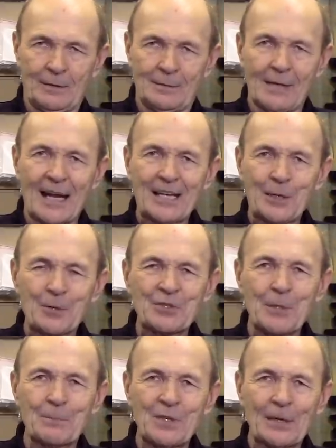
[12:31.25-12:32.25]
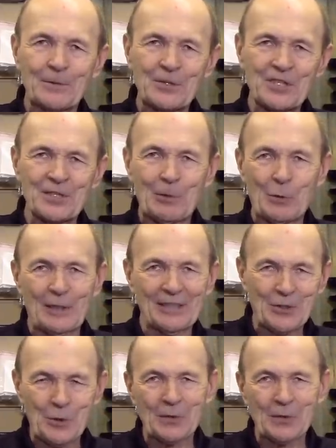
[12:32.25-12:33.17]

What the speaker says: Now you know some differences between the two